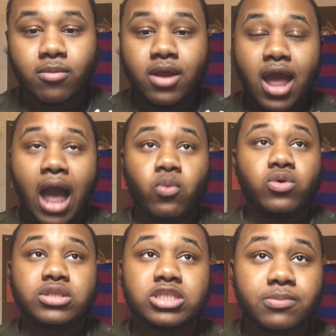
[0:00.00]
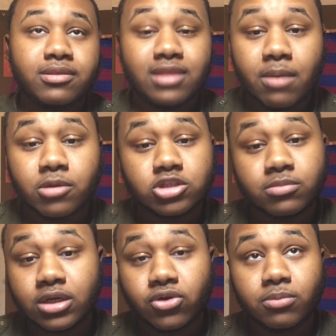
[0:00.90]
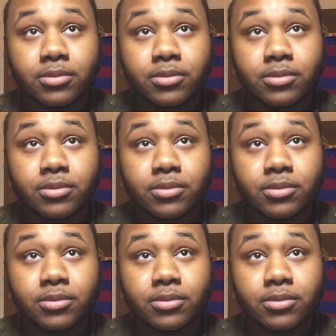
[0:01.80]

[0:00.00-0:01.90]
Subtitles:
I wouldn't spend that much money on a mirror,